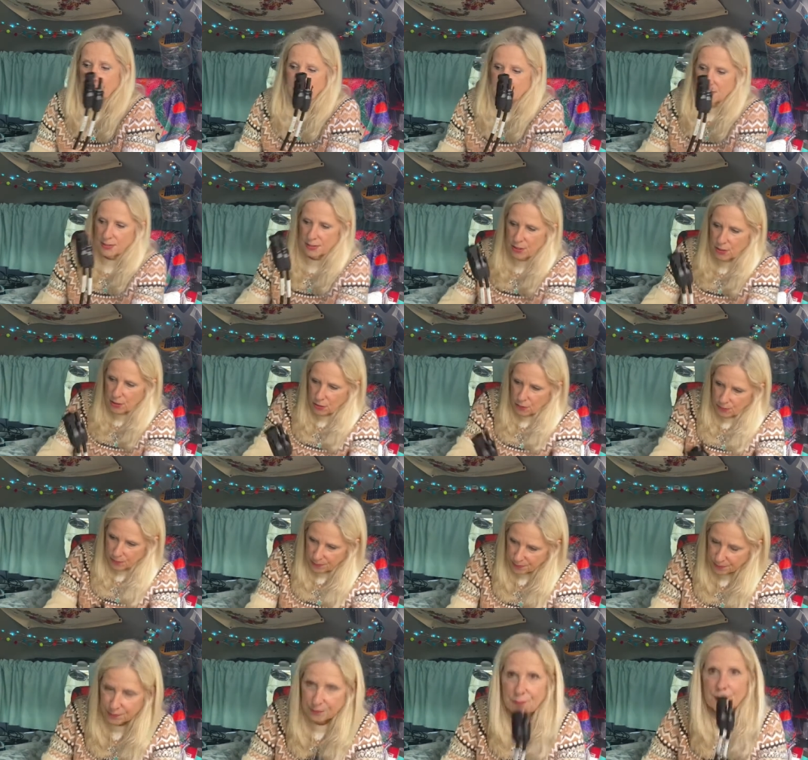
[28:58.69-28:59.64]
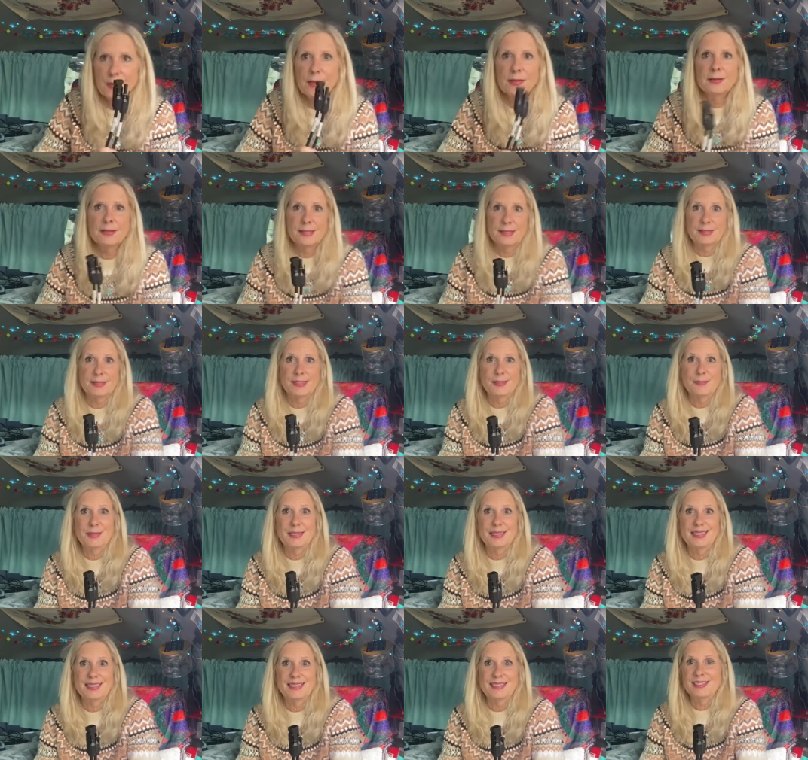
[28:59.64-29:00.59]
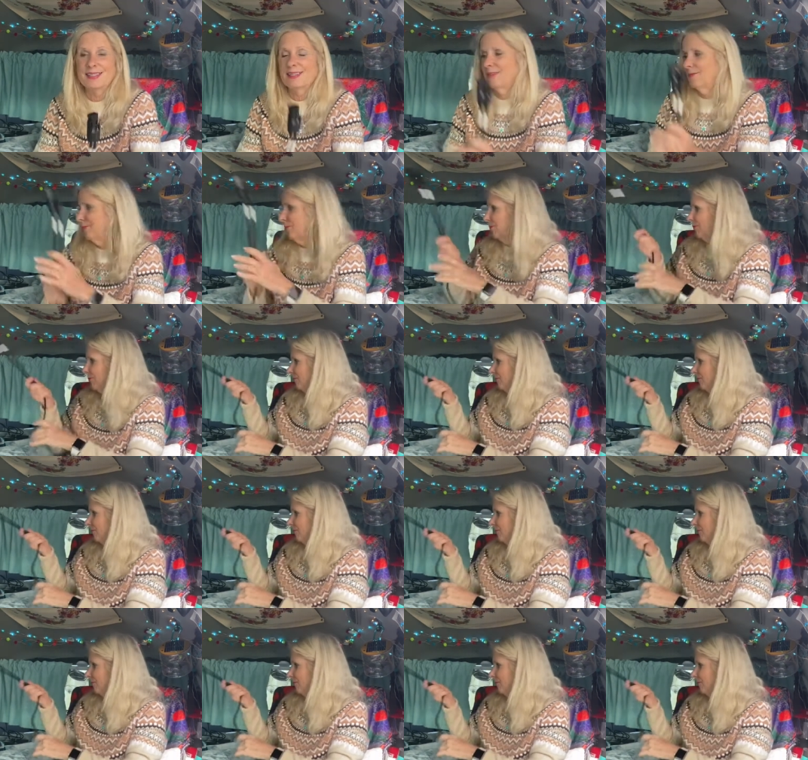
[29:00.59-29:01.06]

So, sounds like my tea's done.